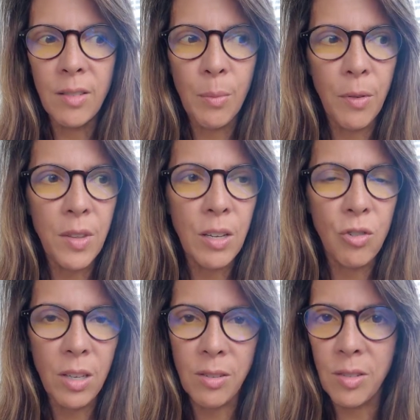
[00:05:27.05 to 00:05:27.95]
some of the
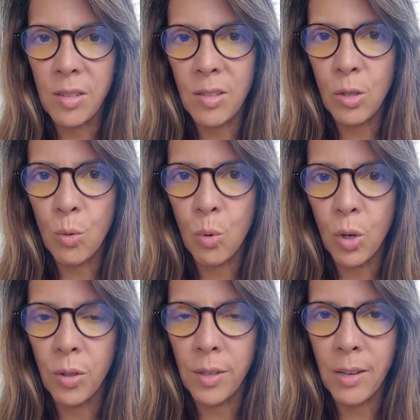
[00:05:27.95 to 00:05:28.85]
injustices in the world,